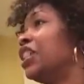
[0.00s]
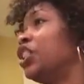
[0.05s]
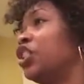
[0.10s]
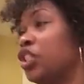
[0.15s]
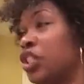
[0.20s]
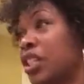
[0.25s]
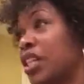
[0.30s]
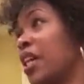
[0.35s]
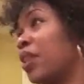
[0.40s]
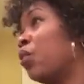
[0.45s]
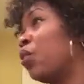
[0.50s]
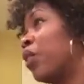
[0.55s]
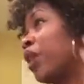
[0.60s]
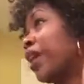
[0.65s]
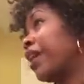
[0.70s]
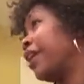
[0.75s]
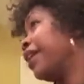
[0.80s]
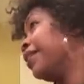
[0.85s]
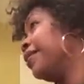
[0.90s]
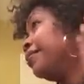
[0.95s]
just gotta
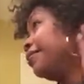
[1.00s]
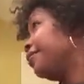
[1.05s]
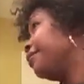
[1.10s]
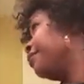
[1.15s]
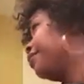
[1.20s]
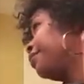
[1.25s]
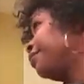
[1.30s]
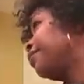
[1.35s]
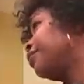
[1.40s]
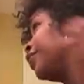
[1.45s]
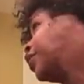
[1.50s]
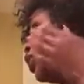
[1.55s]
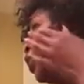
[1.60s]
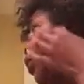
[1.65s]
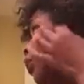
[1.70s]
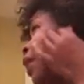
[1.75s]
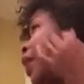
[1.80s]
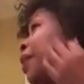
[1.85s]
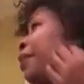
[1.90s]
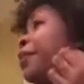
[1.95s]
work it. You
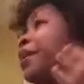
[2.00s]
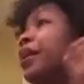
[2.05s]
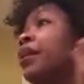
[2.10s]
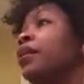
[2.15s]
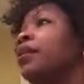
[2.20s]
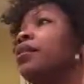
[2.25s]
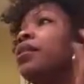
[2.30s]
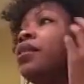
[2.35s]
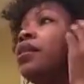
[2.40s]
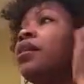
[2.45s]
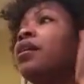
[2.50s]
know what I mean?